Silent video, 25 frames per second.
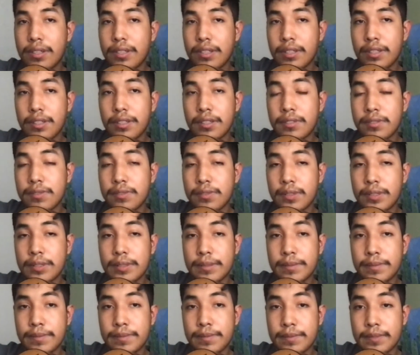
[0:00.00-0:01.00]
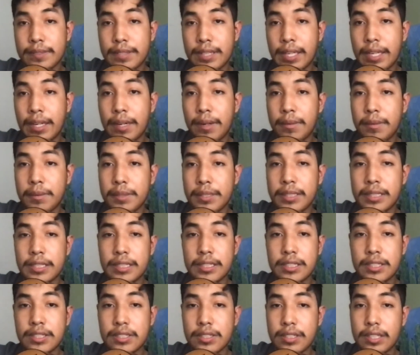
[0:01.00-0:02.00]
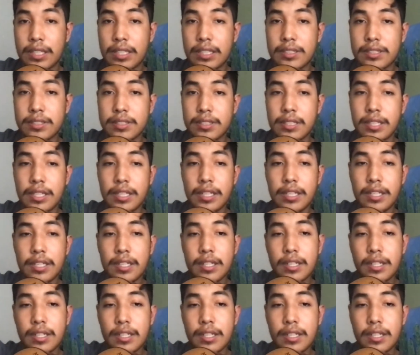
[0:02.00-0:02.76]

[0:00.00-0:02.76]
of that I'll be teaching you guys today.